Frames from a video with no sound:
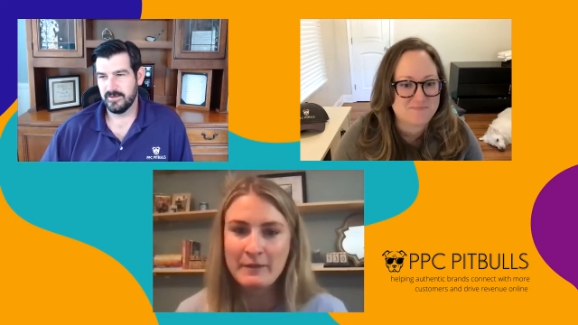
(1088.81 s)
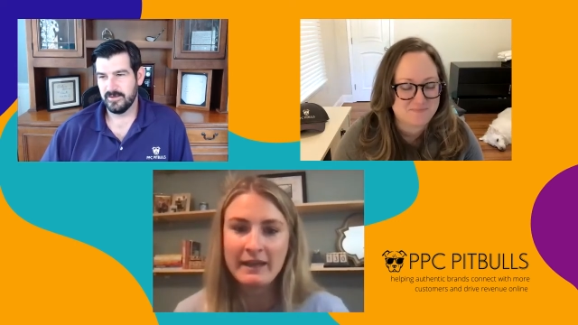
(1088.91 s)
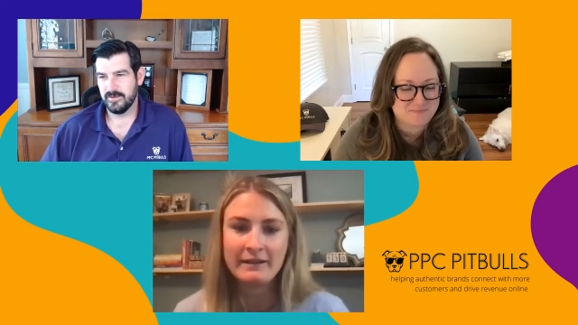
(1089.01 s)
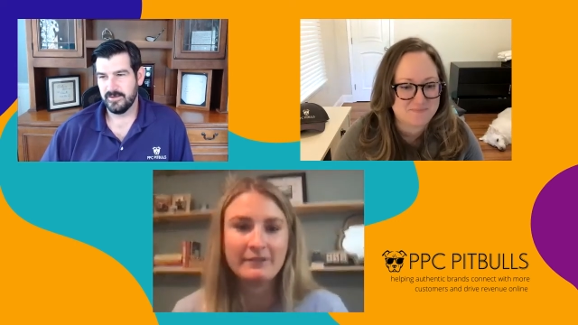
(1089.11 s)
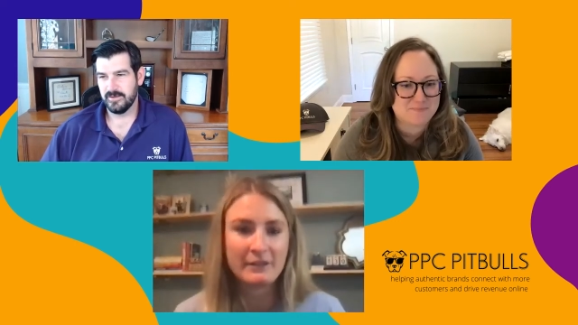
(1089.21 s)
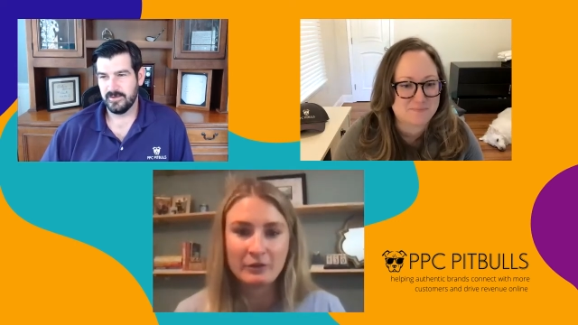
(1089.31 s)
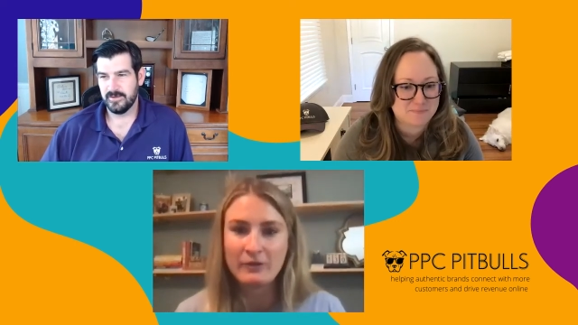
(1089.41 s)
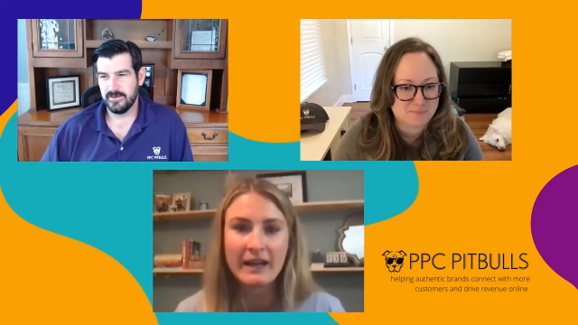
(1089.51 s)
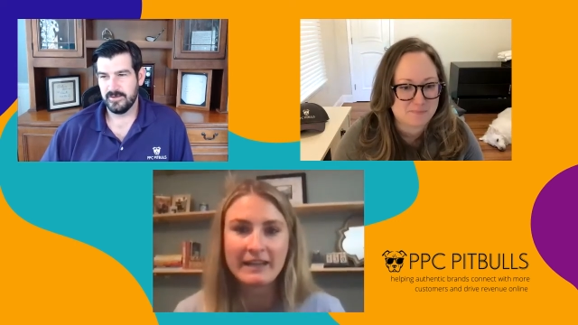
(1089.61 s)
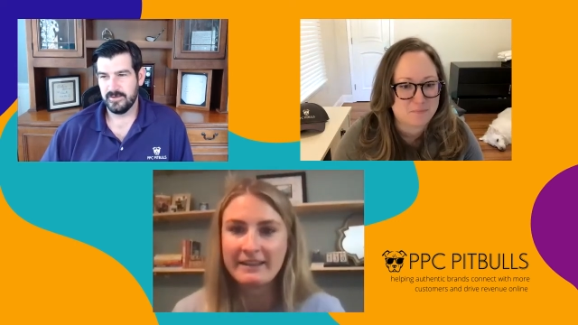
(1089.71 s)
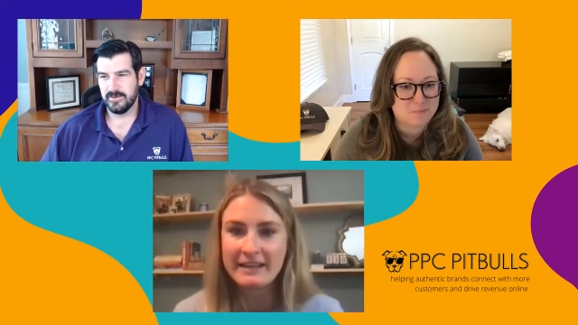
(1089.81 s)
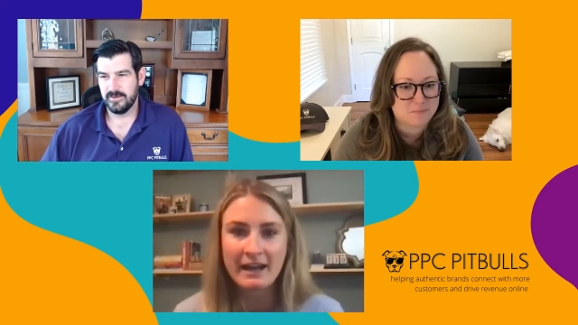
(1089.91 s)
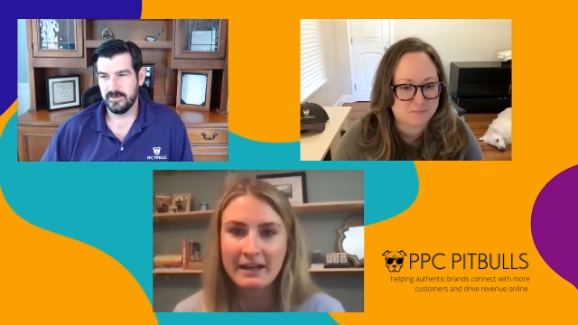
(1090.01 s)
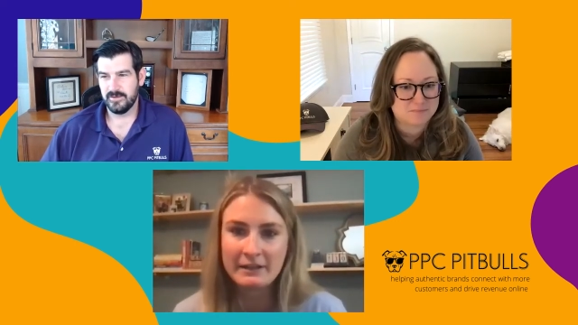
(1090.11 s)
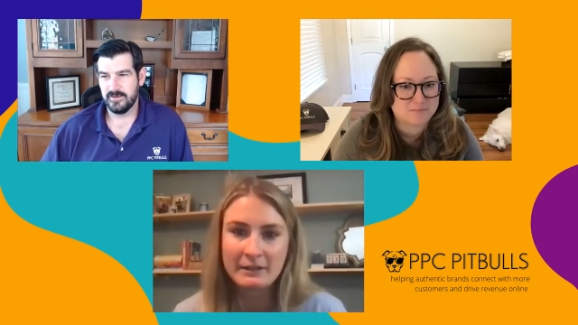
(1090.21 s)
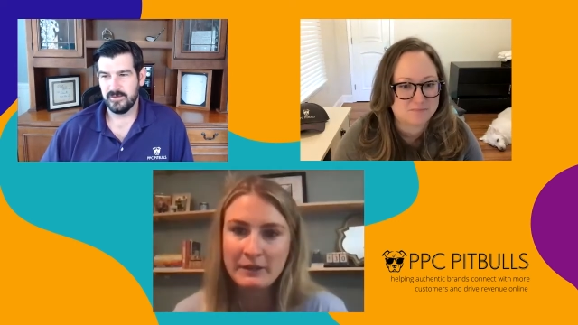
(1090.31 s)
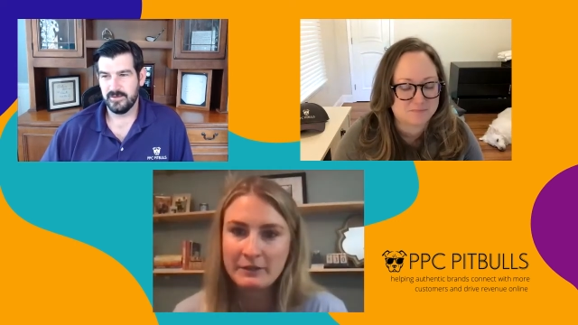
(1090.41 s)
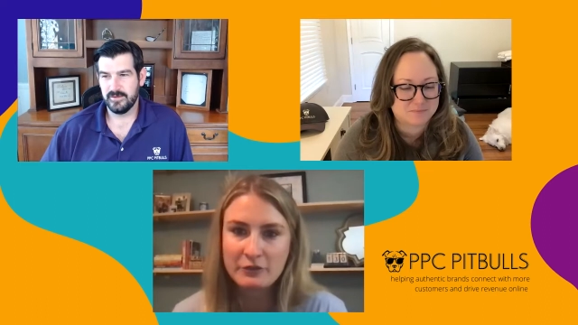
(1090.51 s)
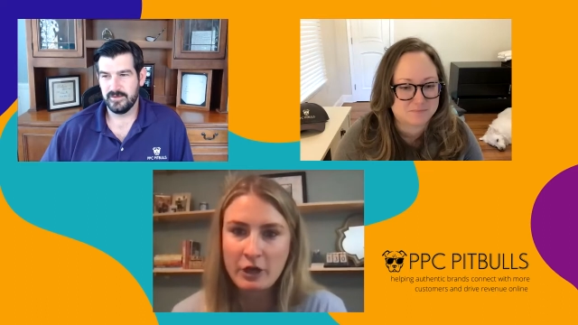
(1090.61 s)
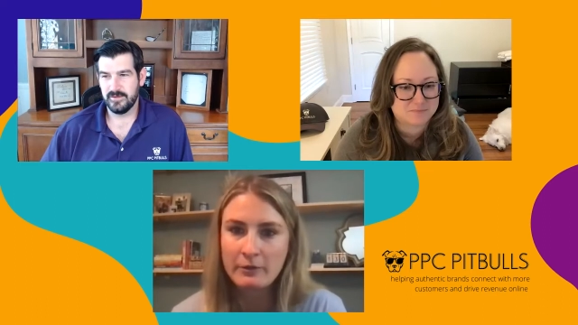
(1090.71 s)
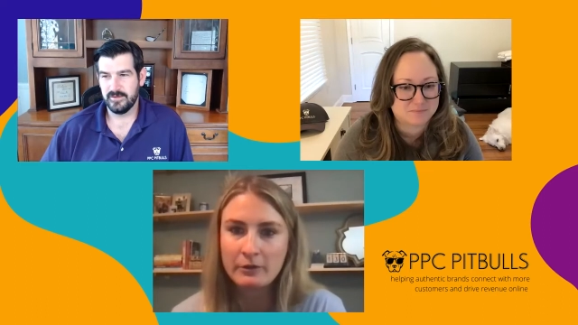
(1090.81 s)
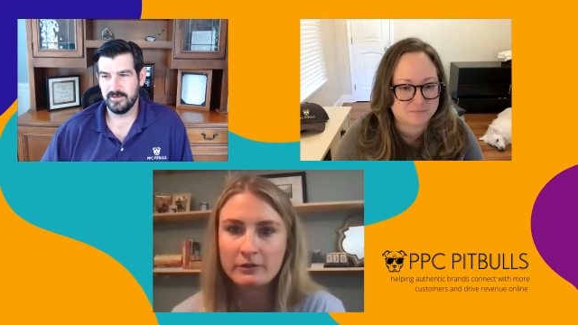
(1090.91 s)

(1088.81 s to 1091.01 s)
Speaker 1: And you're right, they got in a bit of trouble.